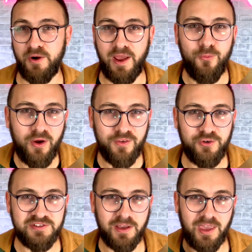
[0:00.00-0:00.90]
And one of
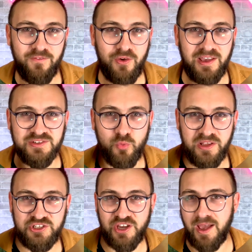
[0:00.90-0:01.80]
those I'll give you is
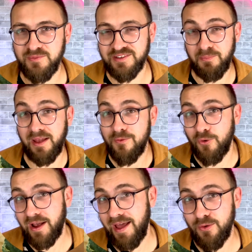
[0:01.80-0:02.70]
wind chimes. But
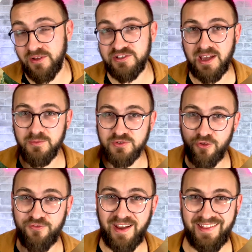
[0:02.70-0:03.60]
what kind of wind chimes? You'll
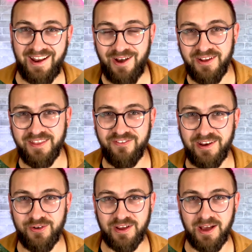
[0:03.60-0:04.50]
find that out in the
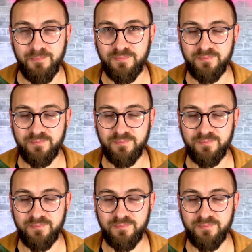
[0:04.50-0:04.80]
video to come.